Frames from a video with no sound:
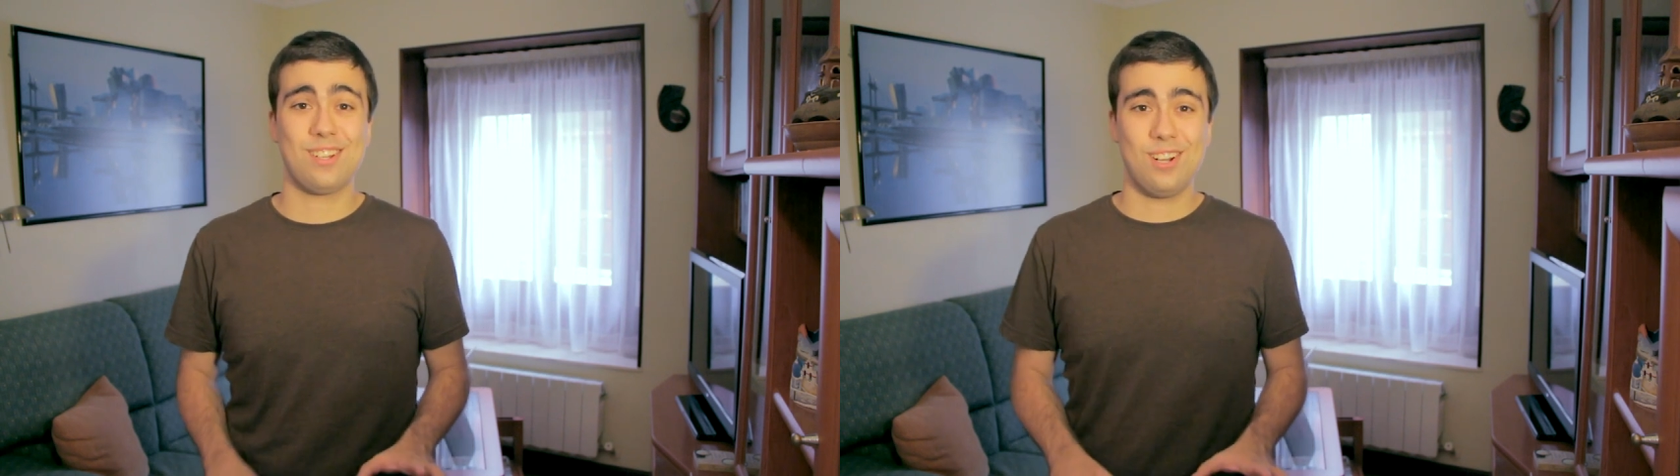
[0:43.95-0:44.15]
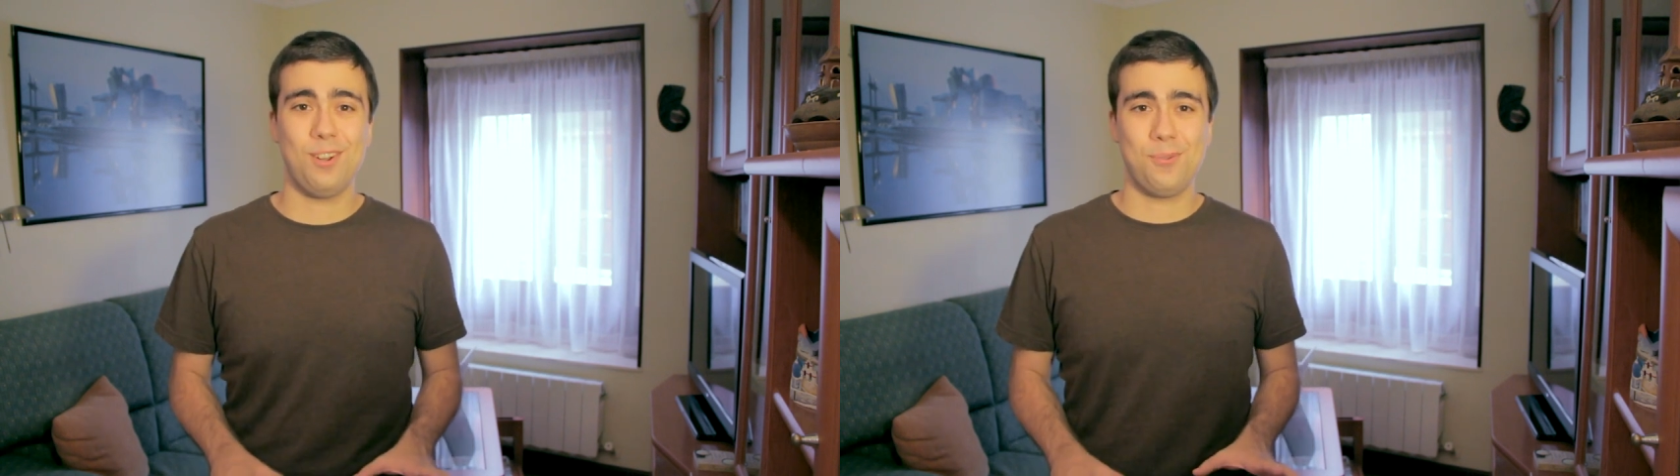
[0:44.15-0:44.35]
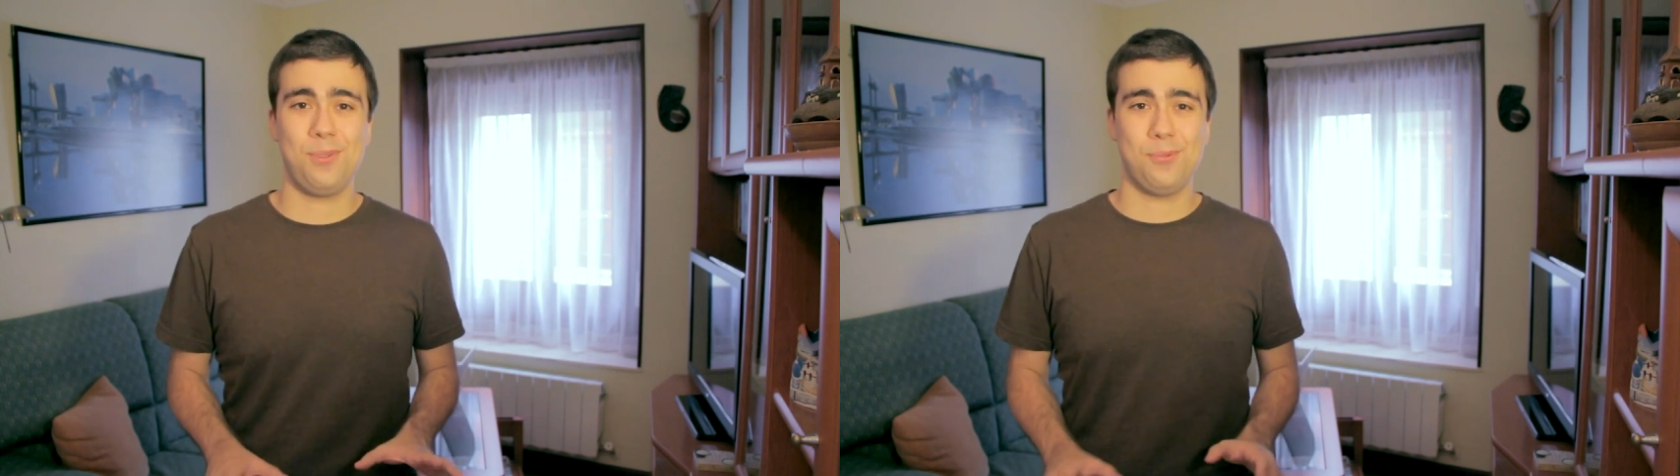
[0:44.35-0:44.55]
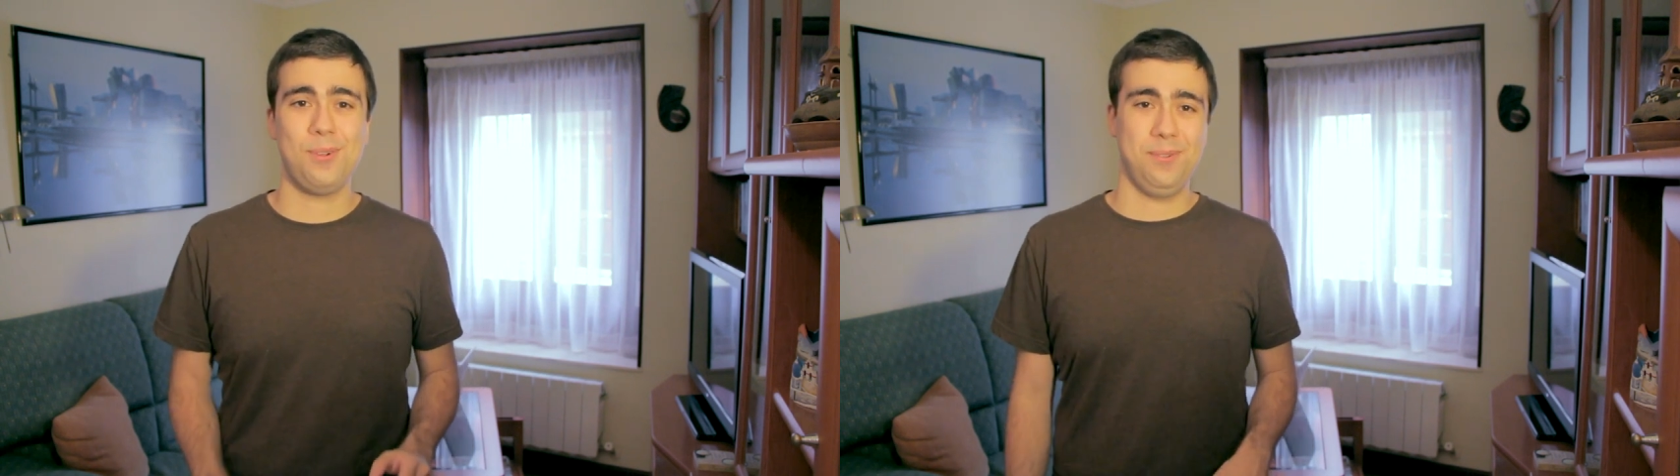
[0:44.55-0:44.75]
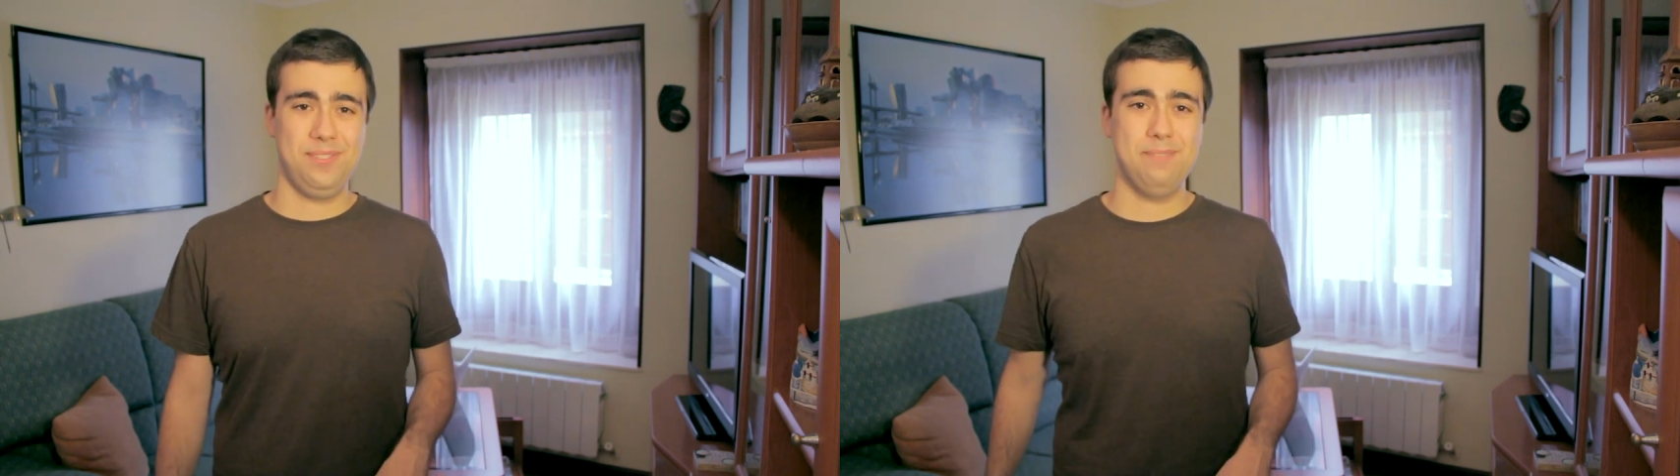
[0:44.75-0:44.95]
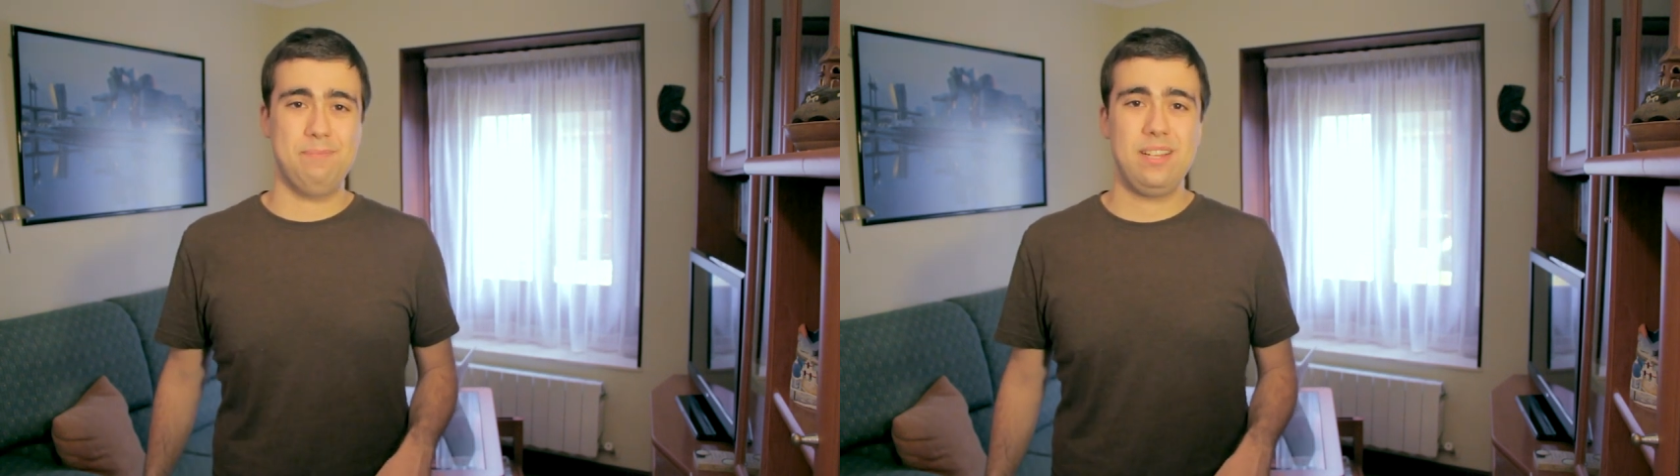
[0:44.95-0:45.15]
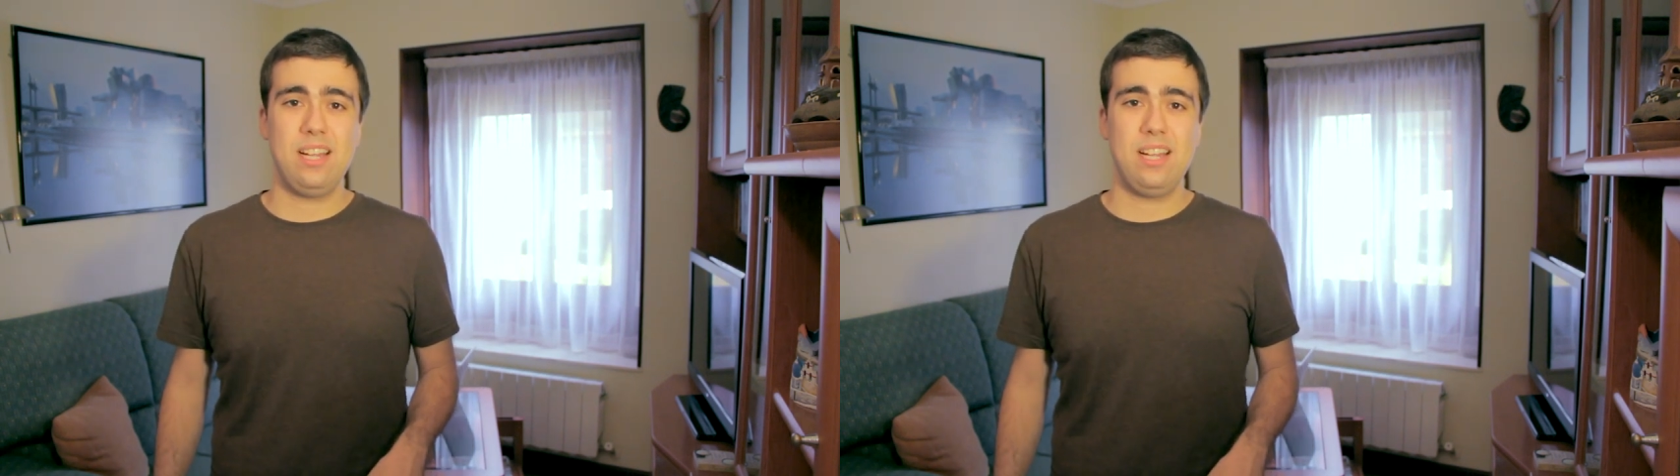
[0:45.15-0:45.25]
a call with one of them,